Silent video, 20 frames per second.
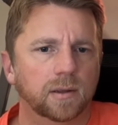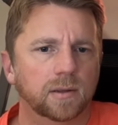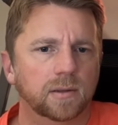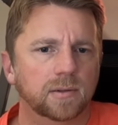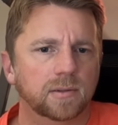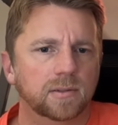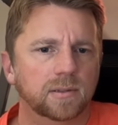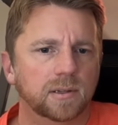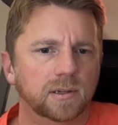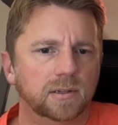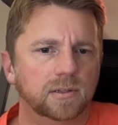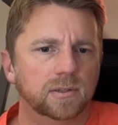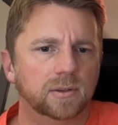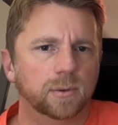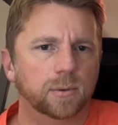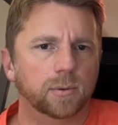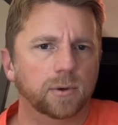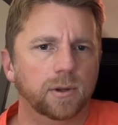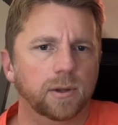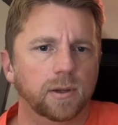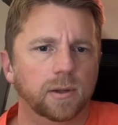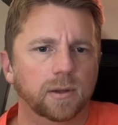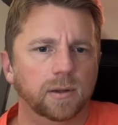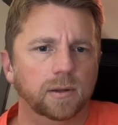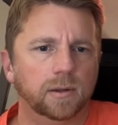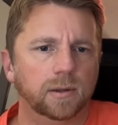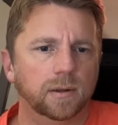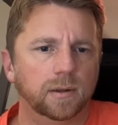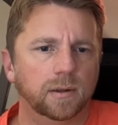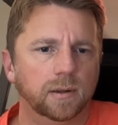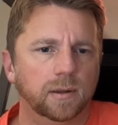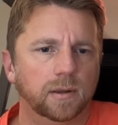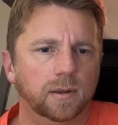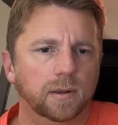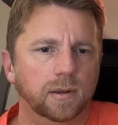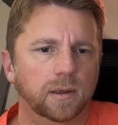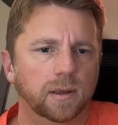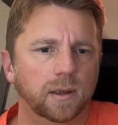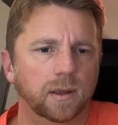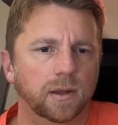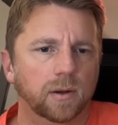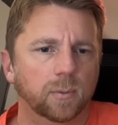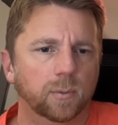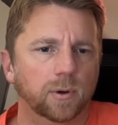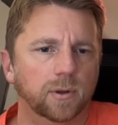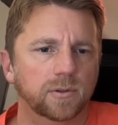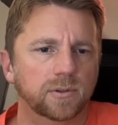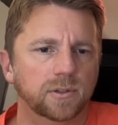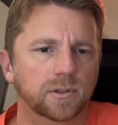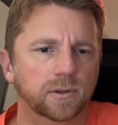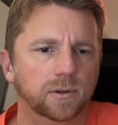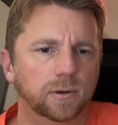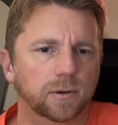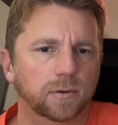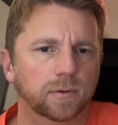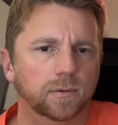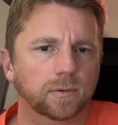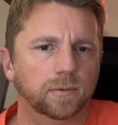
6 3. And 1 0.